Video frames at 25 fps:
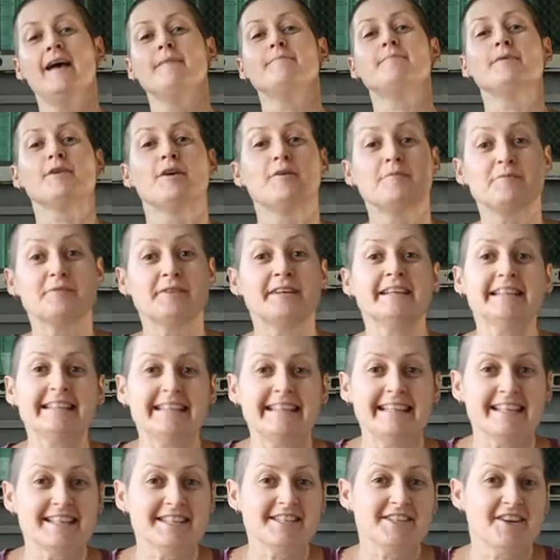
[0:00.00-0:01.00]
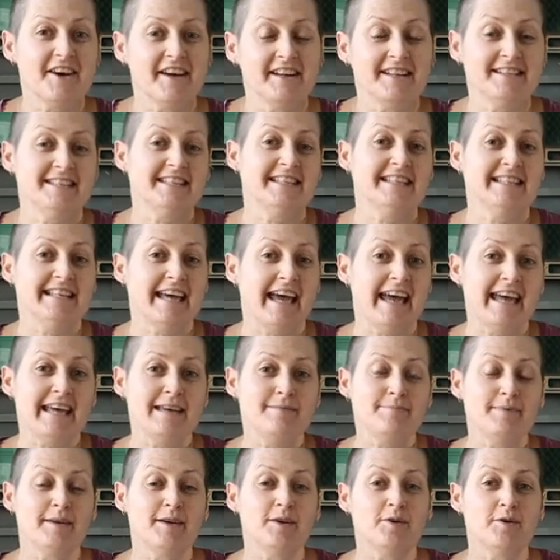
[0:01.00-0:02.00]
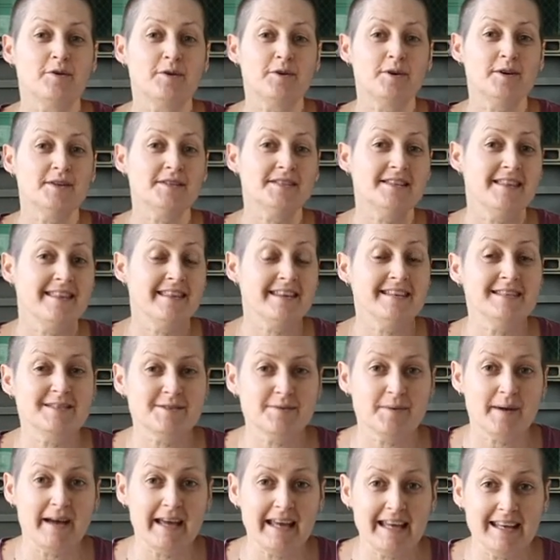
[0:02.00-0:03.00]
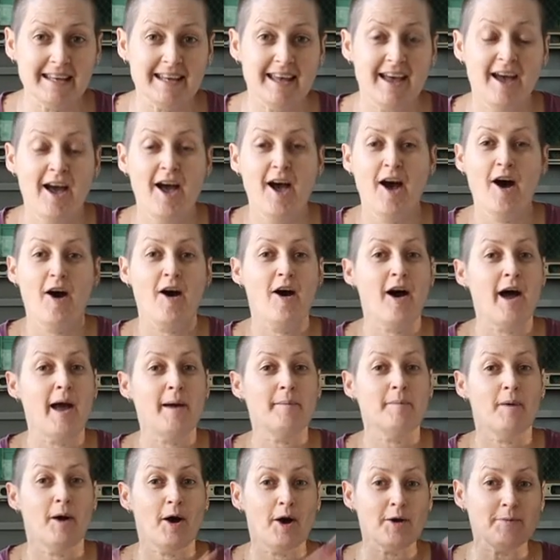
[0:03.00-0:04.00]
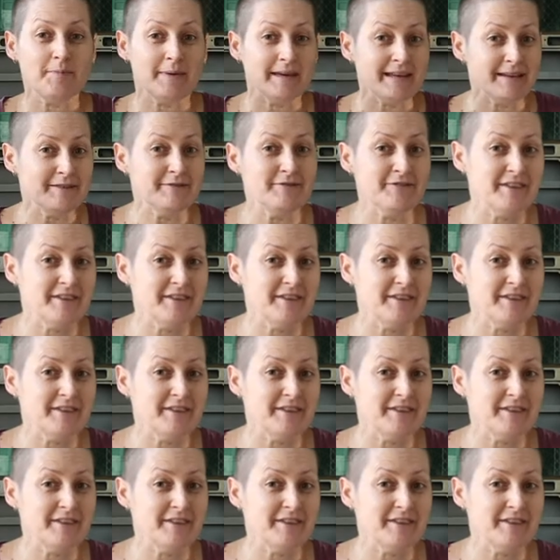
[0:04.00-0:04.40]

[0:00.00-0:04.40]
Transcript: but I'm really excited today because this week I'm hoping,